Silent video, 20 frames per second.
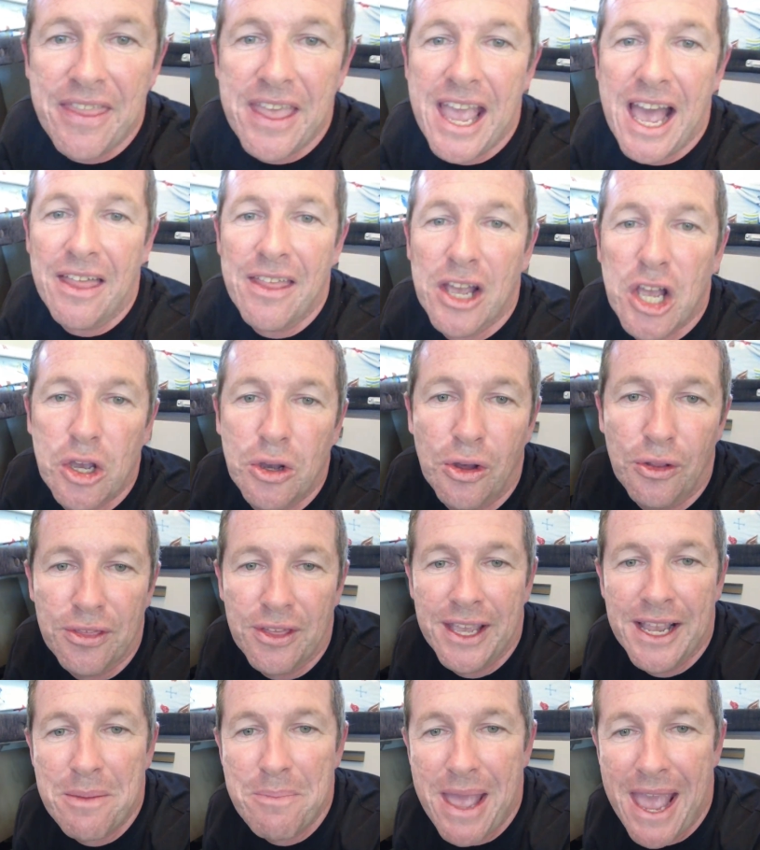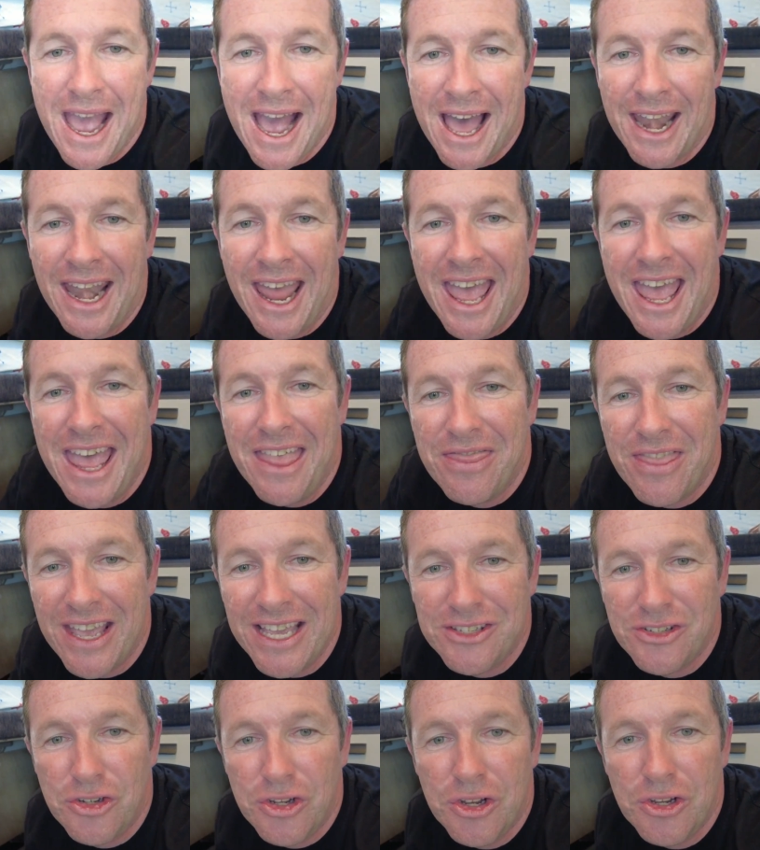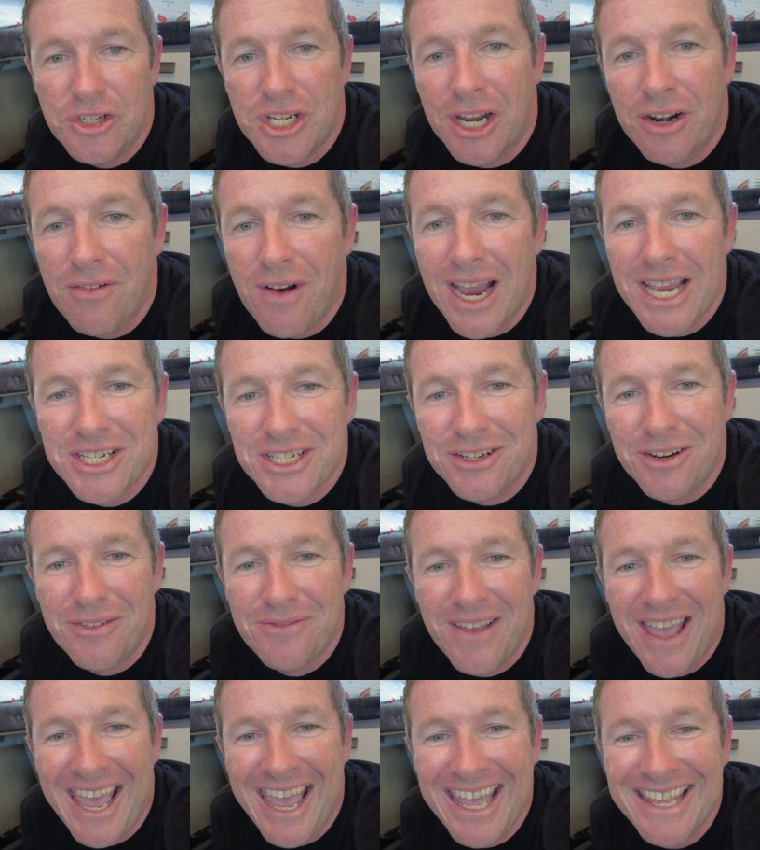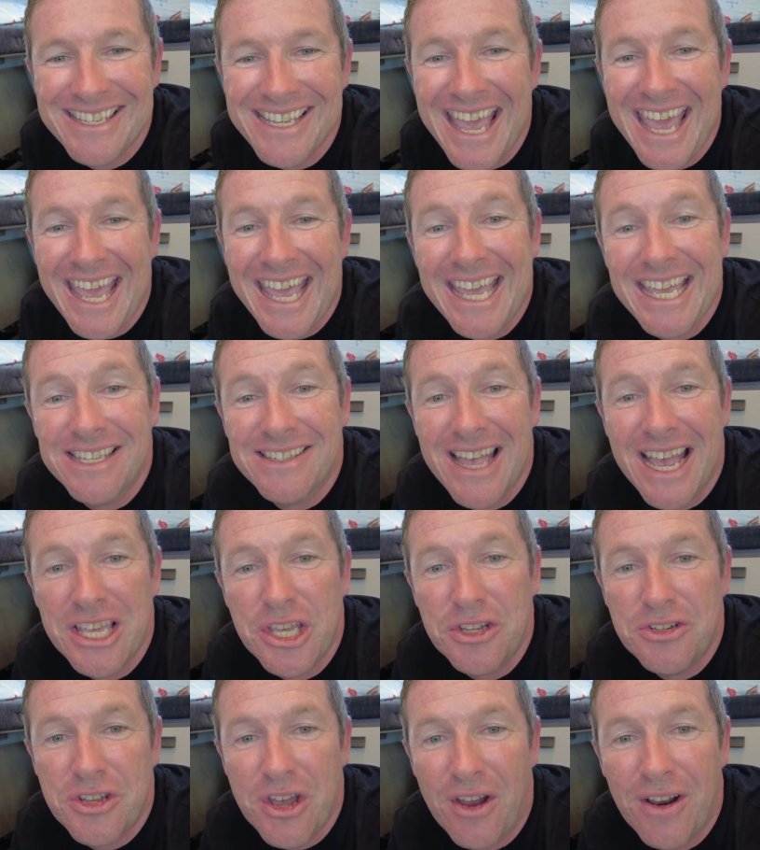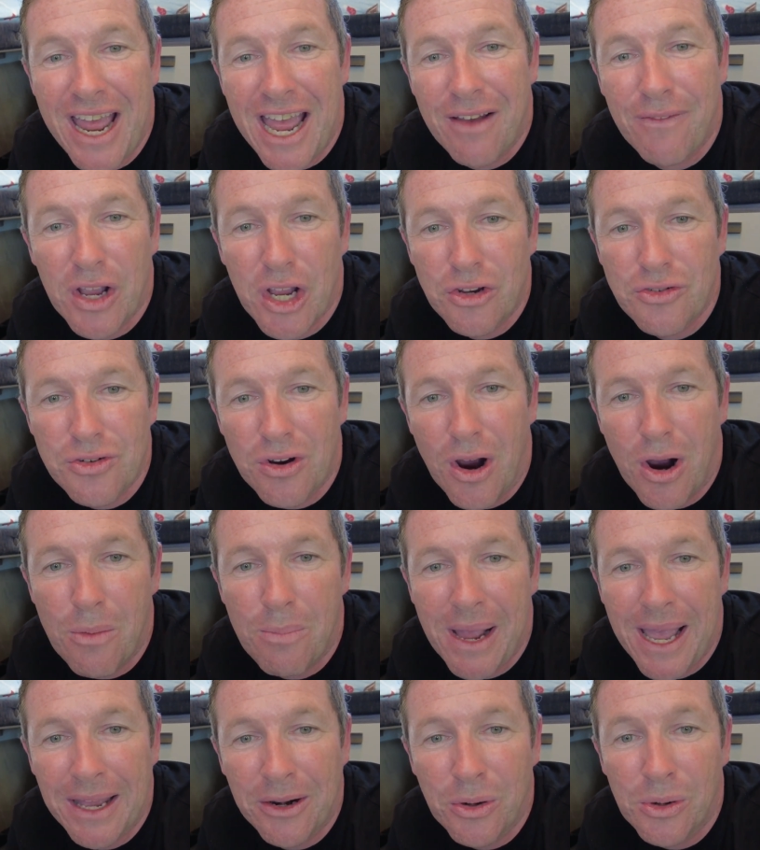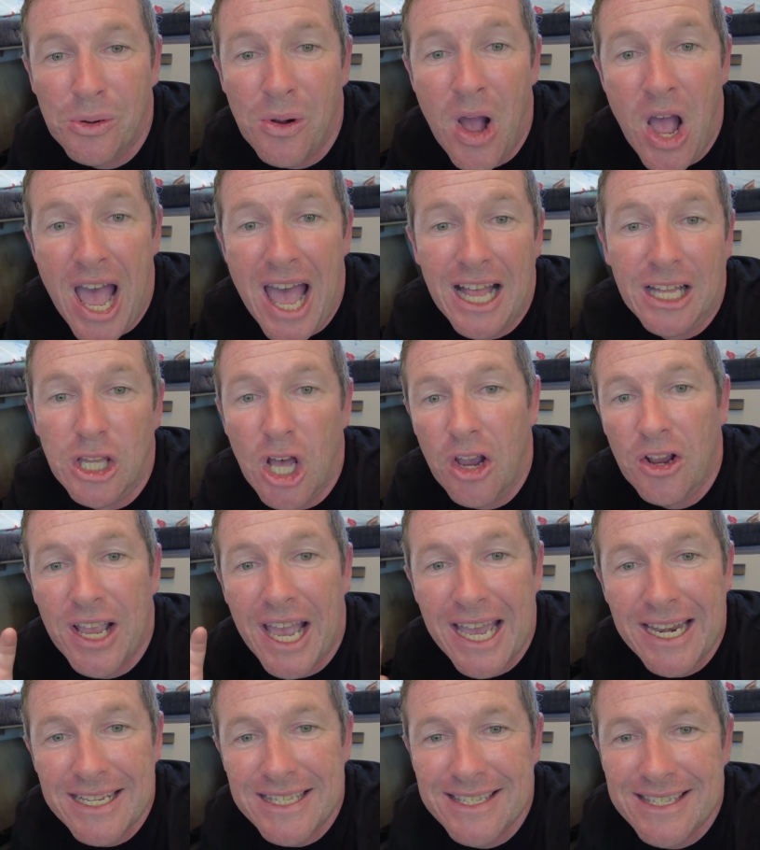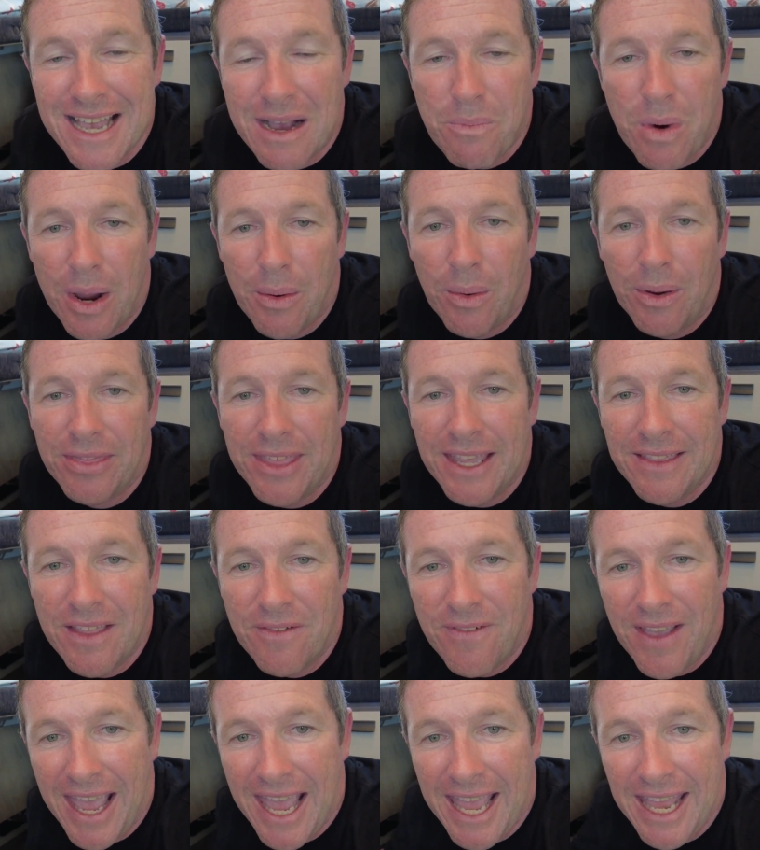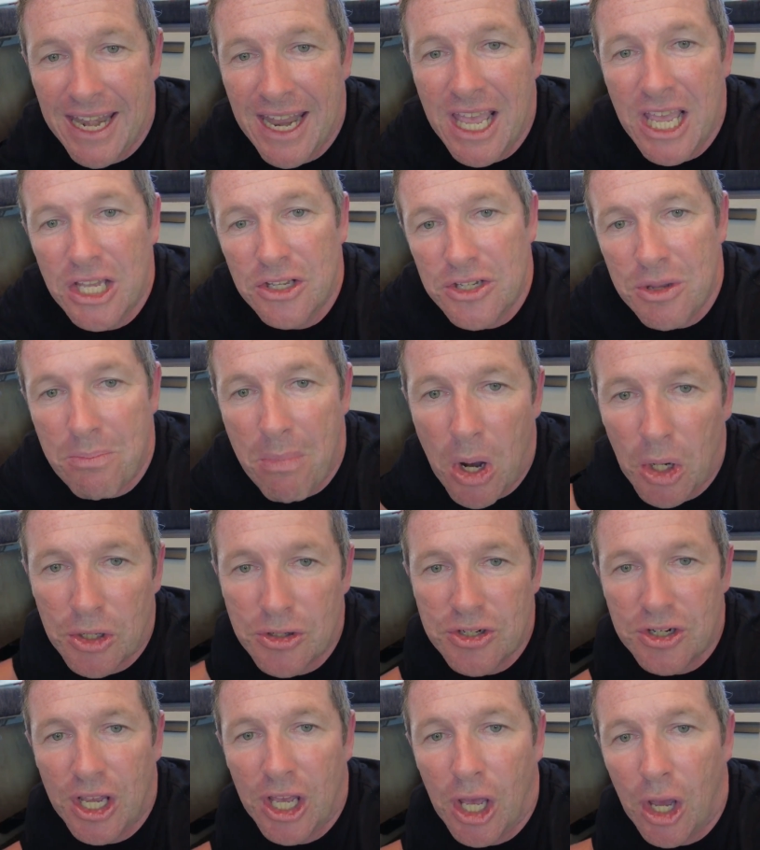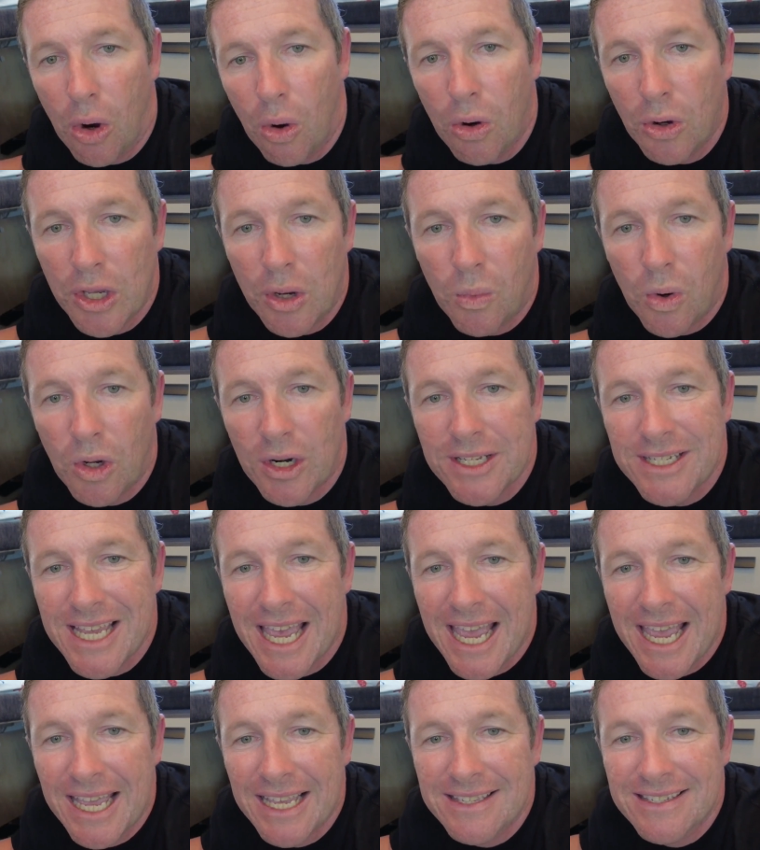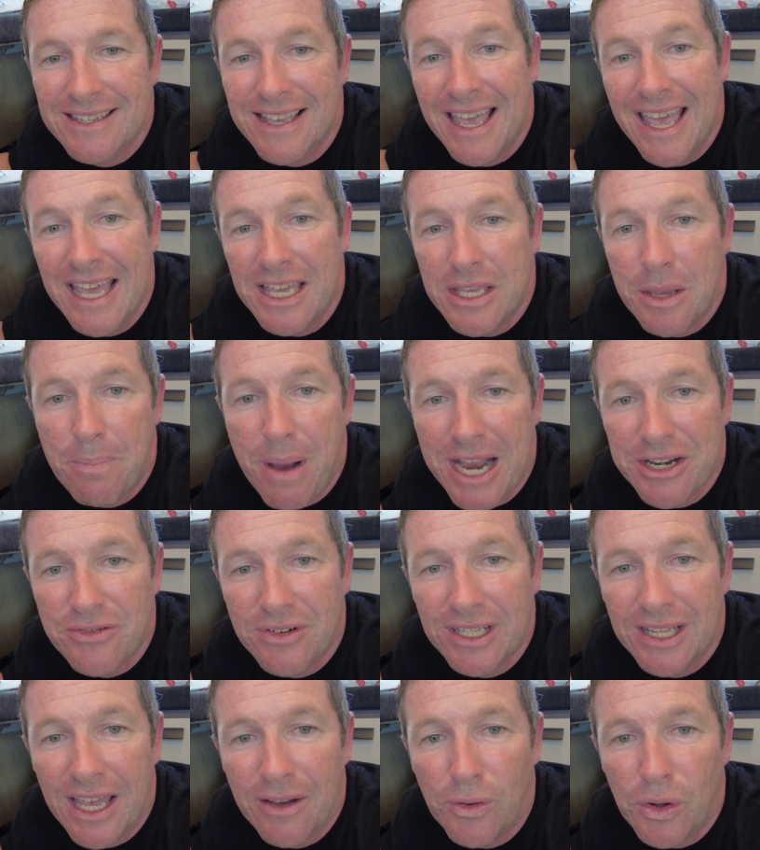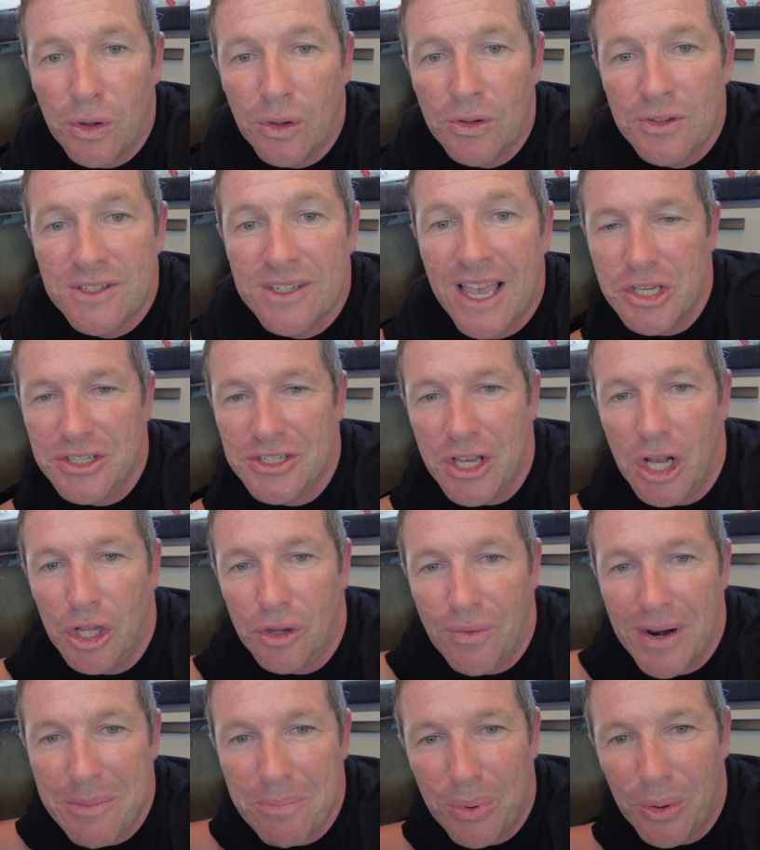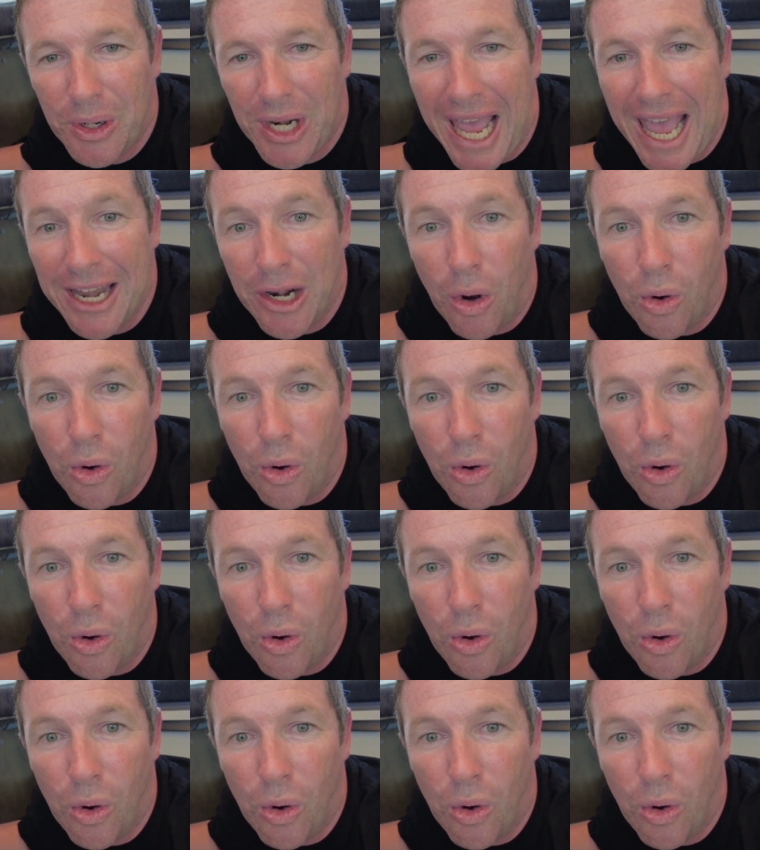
the other cool thing about these new generation of vans is that you don't have a control panel located somewhere within the van to monitor all your water tanks, your battery levels, your solar input, and